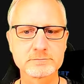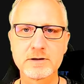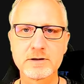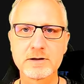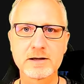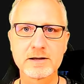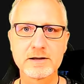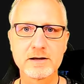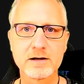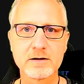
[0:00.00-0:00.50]

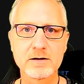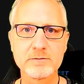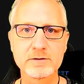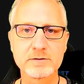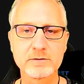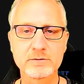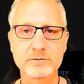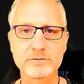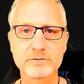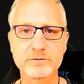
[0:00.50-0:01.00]
And now we're
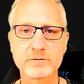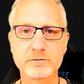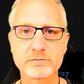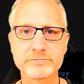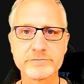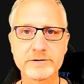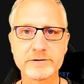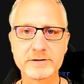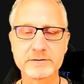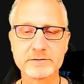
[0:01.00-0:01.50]
going to
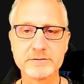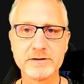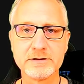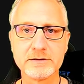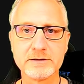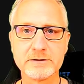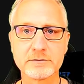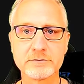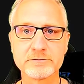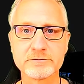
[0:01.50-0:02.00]
configure
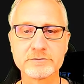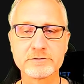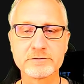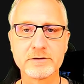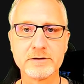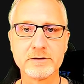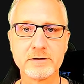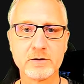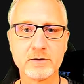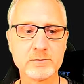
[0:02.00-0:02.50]
decons in
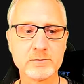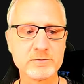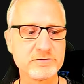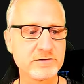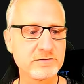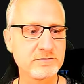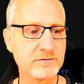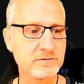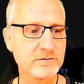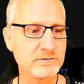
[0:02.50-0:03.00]
Home
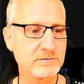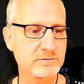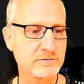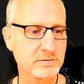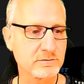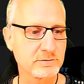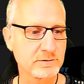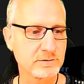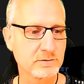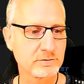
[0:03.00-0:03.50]
Assistant. So
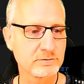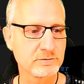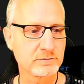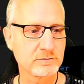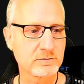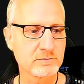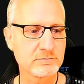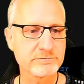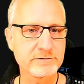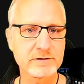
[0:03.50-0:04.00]
we go to
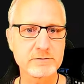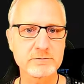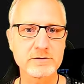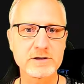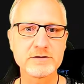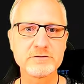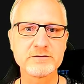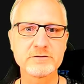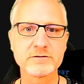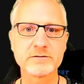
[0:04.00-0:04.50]

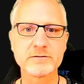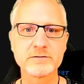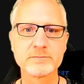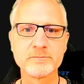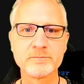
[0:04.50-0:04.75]
Configuration,